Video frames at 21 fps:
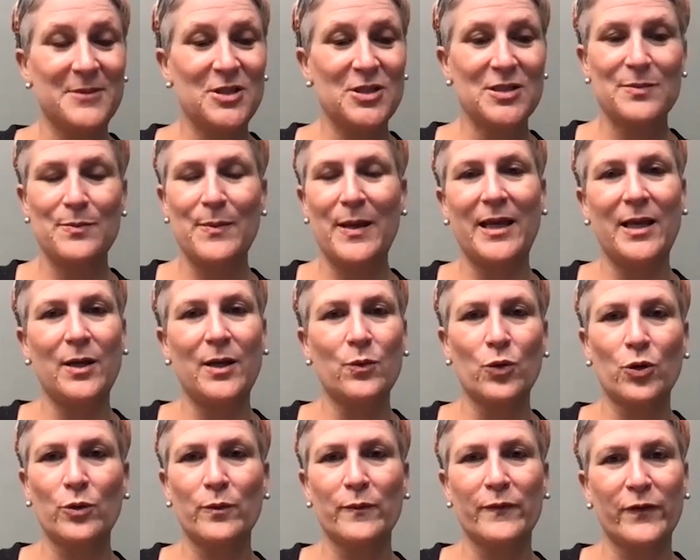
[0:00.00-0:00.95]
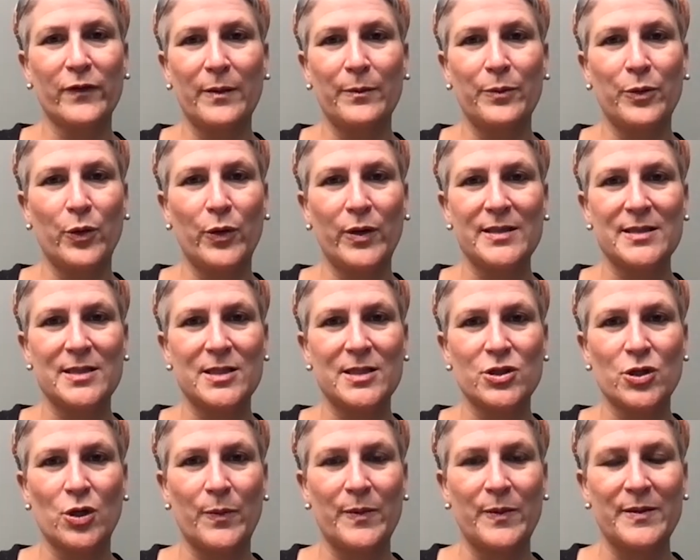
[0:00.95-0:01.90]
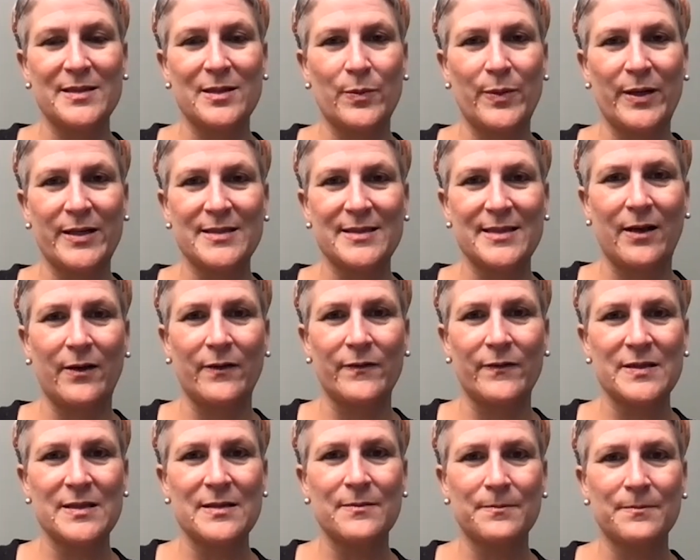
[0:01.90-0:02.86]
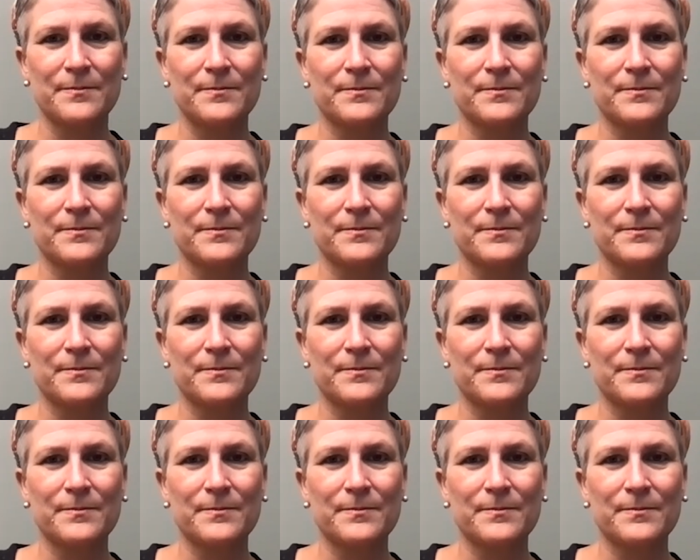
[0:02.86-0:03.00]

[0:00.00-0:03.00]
just making room for the employees to show up as their best selves.